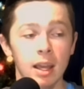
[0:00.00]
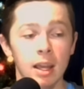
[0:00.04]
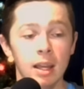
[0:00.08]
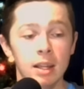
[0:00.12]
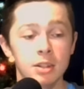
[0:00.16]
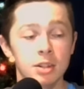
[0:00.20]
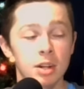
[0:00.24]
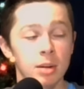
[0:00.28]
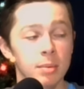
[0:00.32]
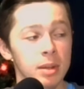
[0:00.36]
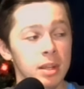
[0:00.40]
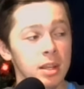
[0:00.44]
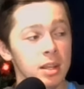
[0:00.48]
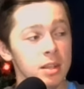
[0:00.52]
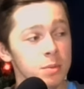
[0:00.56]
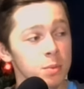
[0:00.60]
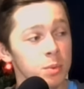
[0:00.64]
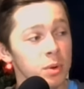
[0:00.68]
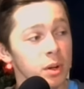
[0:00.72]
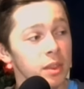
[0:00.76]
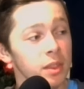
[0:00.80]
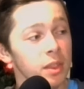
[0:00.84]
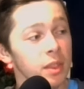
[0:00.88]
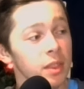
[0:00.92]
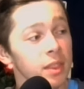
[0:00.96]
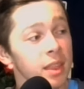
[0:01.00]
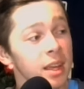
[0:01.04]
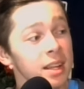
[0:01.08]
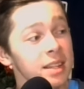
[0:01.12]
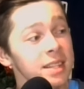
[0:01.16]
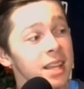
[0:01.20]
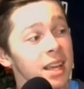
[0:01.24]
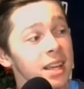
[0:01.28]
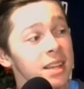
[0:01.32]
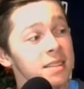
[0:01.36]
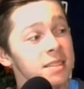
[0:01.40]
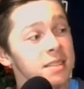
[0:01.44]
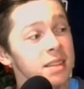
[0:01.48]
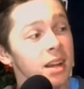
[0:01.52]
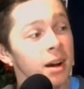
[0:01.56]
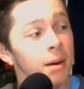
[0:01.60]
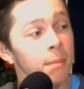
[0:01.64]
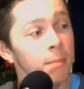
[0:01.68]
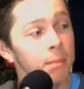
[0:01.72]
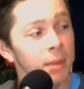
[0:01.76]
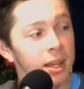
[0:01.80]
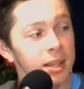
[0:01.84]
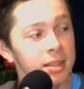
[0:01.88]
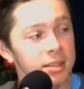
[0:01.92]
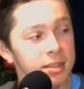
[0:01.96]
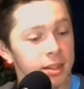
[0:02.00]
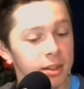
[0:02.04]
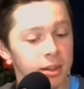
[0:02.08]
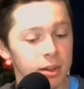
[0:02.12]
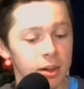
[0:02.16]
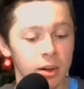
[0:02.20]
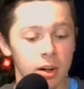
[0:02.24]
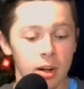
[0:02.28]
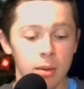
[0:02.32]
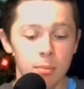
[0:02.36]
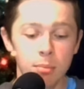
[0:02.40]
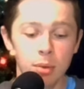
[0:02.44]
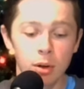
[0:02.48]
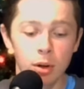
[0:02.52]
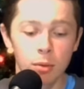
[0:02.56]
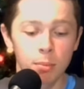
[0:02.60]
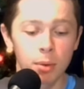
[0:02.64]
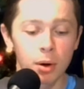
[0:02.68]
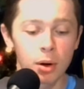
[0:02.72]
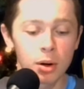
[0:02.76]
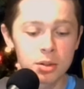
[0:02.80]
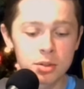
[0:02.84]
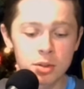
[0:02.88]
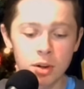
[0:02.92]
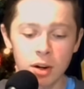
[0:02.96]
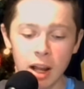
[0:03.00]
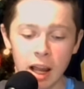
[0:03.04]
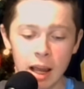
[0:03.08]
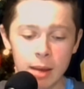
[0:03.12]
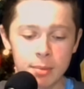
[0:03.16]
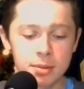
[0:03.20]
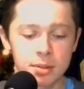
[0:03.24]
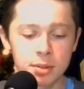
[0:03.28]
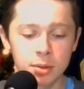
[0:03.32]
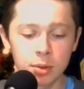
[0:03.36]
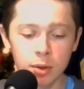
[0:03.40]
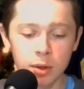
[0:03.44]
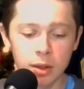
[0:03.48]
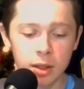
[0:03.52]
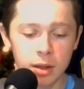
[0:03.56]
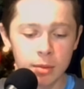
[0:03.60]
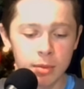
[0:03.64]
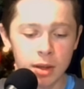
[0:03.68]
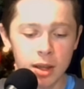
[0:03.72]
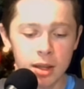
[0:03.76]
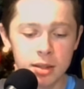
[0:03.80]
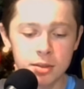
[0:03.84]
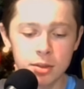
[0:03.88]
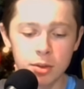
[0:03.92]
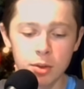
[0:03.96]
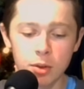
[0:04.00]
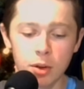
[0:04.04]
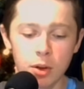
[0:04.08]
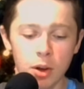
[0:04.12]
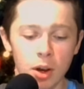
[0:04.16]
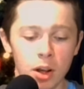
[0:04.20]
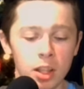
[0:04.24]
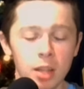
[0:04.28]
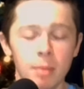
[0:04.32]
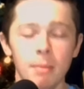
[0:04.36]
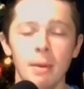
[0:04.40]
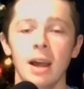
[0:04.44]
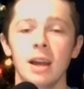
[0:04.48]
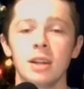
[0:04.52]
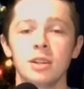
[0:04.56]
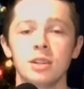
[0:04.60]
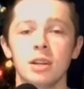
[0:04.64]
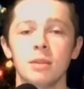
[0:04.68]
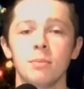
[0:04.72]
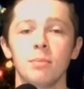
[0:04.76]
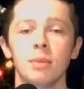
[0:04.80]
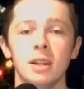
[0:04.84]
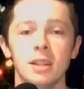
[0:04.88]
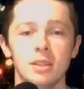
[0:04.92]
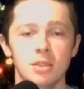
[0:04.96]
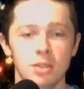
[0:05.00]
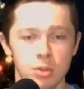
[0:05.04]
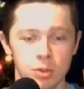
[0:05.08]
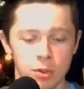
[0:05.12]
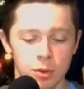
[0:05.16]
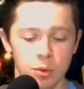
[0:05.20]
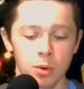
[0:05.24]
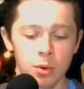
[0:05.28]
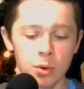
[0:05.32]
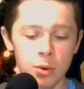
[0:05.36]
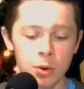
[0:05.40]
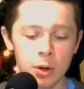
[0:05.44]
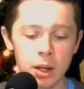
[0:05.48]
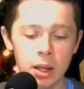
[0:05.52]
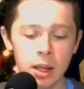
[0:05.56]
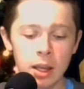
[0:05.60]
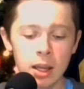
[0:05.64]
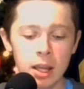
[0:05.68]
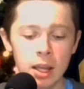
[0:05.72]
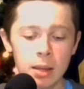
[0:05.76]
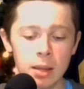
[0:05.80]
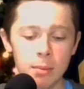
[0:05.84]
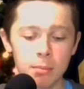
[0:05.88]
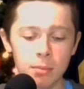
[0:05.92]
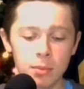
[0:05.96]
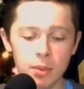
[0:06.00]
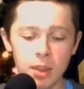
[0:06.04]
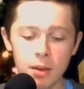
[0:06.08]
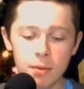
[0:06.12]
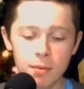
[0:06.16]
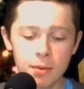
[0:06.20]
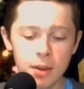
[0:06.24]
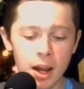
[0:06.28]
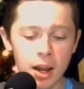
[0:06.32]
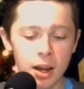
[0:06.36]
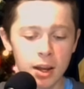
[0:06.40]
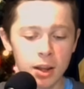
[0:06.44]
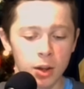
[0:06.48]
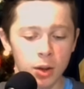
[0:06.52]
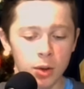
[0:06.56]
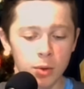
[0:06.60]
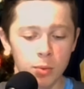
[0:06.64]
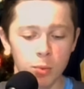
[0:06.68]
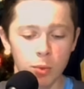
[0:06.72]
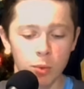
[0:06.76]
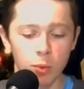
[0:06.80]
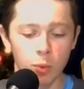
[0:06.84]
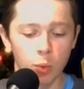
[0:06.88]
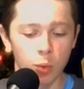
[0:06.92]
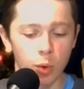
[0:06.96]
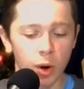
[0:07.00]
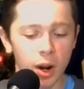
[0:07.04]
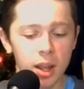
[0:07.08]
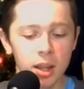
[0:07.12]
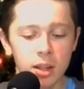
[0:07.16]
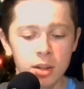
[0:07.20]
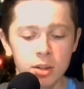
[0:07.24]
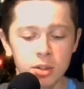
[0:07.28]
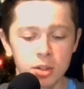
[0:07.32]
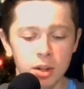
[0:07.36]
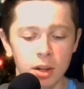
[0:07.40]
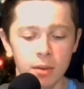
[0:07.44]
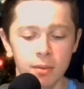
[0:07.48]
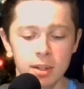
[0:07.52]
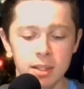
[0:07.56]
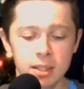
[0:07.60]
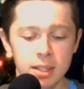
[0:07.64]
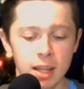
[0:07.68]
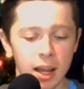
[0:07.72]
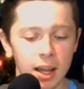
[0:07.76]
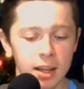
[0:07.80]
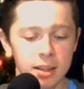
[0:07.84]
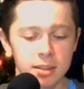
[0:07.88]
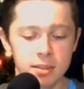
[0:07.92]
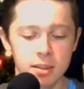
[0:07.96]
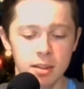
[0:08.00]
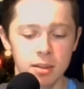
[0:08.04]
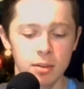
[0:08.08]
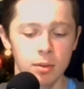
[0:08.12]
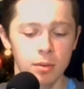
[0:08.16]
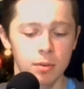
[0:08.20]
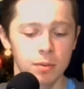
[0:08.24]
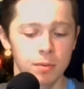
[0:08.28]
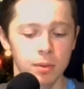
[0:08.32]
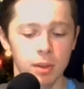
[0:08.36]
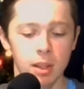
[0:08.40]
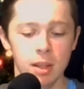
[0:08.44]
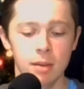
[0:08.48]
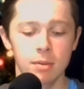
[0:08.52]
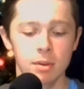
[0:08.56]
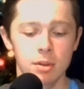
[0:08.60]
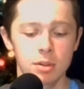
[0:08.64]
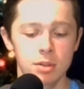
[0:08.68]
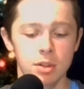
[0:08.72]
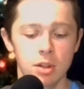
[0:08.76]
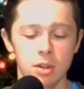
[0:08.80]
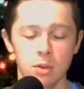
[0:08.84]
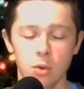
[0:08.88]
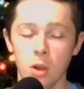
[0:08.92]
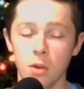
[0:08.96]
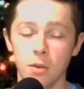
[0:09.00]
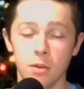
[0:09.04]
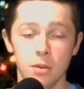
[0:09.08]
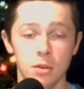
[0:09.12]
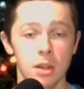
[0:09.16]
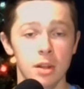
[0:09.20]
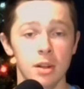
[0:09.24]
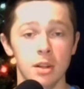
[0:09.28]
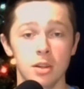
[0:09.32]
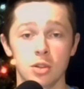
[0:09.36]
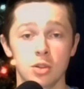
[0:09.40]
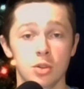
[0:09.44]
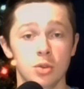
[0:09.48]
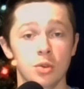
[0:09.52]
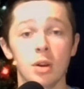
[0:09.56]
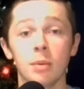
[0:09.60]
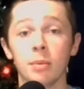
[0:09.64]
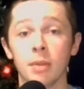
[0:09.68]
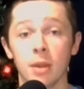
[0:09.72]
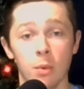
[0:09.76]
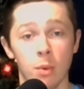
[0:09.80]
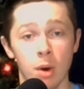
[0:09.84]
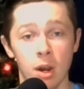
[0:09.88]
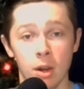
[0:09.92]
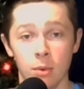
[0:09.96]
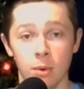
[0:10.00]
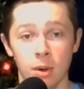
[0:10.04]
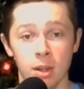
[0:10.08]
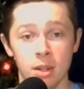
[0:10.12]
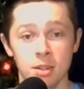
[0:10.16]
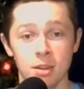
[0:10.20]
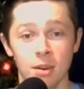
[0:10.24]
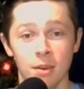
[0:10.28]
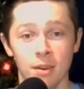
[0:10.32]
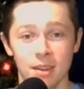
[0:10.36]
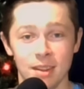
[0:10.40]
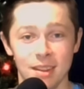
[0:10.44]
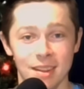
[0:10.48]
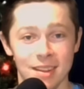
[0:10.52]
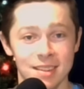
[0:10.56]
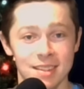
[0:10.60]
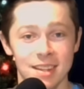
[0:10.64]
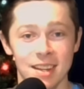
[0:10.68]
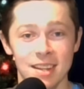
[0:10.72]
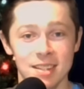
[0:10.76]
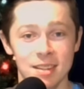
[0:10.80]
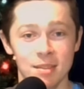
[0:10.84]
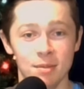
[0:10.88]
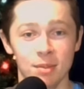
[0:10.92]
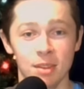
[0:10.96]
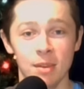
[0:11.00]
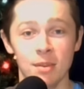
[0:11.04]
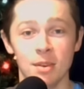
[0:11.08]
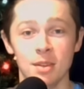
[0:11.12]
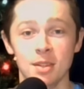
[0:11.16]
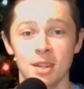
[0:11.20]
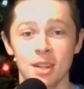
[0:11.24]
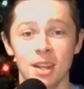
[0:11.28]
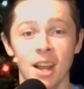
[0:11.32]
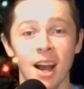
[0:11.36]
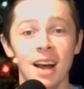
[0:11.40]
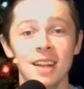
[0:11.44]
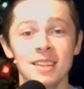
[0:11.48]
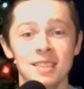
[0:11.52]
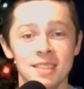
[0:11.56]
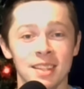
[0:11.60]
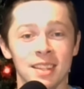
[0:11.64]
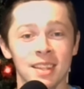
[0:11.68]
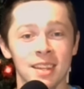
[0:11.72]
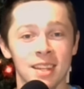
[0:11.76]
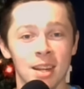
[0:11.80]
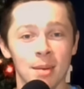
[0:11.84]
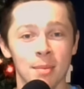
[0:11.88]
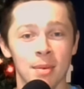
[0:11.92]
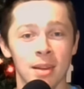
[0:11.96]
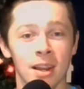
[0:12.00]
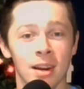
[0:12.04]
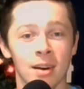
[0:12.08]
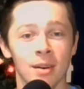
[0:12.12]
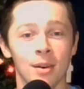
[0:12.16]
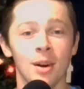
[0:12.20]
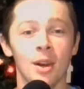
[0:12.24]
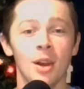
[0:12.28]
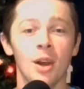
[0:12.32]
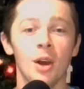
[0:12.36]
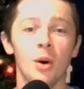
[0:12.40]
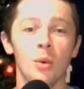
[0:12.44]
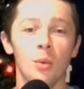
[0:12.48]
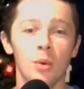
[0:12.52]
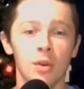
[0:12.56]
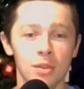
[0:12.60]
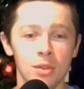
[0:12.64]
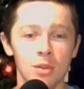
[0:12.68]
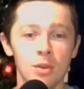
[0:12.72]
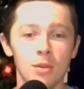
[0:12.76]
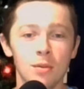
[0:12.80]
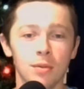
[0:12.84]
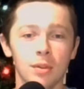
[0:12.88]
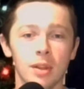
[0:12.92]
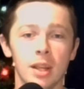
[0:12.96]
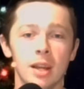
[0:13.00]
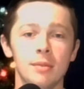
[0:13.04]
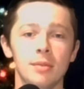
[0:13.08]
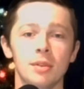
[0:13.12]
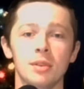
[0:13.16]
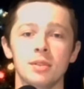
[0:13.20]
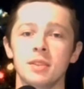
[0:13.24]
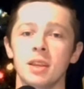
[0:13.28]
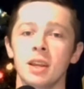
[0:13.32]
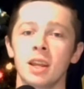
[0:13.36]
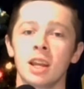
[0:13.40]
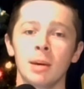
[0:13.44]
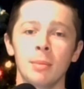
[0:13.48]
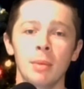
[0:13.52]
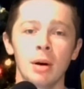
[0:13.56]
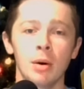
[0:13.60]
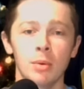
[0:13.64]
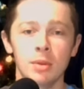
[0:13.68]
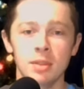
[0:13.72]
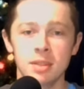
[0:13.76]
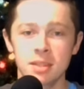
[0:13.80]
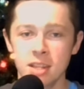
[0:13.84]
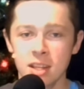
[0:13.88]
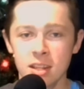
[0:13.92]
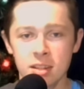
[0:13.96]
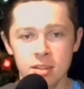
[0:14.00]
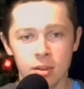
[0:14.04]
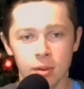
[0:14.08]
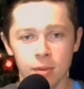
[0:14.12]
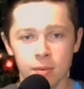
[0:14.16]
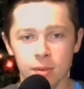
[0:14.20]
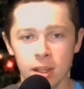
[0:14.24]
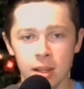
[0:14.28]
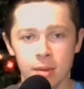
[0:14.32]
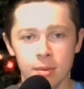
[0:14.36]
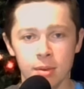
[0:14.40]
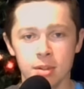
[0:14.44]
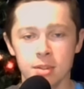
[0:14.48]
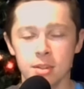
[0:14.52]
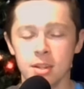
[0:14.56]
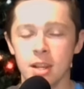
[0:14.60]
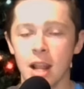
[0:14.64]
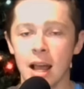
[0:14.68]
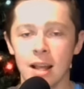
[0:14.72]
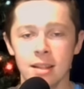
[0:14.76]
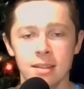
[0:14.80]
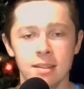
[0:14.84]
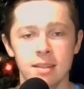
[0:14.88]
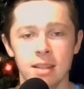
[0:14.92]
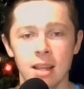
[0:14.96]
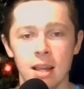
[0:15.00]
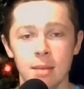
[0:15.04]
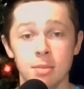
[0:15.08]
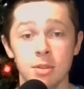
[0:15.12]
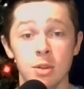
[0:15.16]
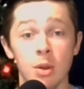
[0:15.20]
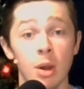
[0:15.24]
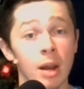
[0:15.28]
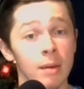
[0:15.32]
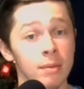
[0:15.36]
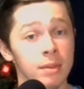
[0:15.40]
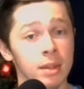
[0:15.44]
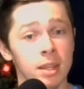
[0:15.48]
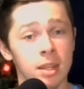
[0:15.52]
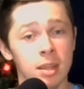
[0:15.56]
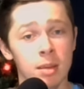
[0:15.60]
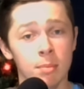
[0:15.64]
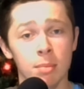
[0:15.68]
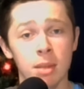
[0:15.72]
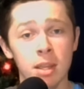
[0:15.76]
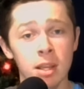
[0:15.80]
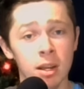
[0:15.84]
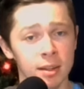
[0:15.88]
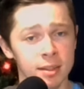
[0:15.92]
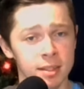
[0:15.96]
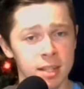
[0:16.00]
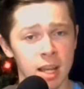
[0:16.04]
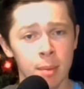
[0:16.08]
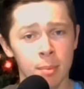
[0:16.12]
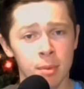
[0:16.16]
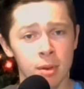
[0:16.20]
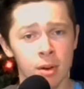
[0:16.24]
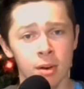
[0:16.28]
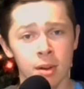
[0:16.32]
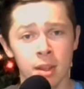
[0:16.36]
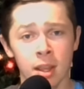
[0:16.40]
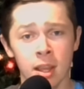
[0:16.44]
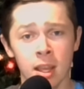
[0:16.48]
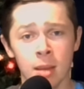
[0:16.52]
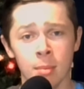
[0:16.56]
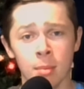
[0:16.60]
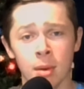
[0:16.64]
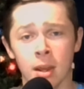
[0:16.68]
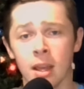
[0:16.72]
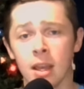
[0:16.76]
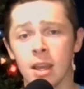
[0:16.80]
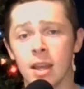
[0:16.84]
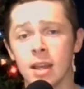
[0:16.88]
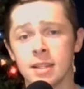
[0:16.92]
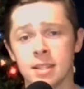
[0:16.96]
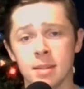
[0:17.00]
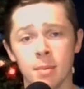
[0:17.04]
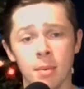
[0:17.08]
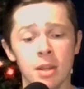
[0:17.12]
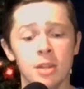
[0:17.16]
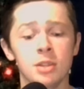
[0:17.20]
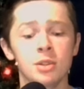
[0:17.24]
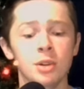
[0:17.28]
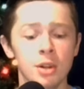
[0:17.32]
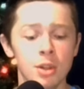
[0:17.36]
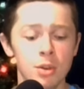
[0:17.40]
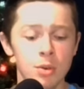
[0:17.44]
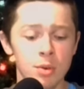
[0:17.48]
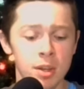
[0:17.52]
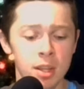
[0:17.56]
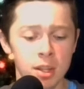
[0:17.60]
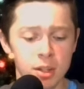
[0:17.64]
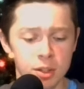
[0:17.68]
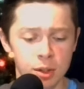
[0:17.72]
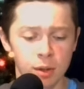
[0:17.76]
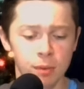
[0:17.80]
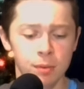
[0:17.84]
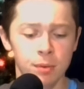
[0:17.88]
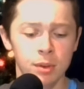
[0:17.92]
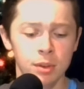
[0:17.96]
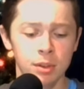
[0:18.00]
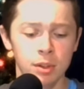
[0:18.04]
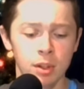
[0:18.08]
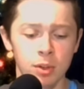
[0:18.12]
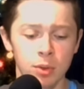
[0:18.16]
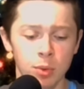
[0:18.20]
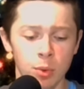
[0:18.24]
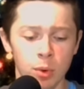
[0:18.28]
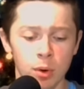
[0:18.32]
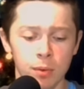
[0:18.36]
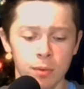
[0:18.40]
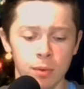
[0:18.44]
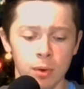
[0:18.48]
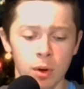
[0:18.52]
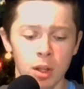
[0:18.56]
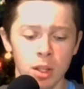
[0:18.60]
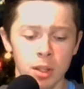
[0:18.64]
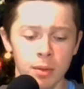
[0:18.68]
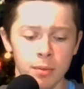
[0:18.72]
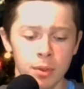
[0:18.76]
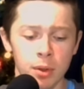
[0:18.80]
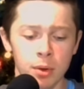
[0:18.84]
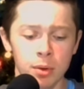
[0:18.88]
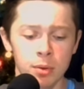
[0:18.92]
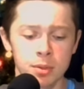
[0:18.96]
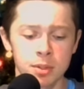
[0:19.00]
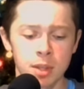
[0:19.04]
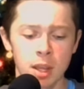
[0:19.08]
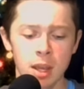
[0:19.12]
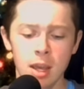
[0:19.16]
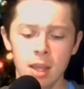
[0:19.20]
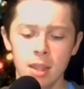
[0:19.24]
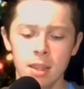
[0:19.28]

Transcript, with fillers: And Jeremy, guess what? They taste amazing. All right, Built Bars are absolutely amazing. You can call it magic, but it's true. They've got a range of enticing flavors, an extremely wide range of enticing flavors, and constantly coming out with new flavors. They come out with seasonal flavors nonstop, so you have to be on top of your game to make sure you get your foot in the door for all of those.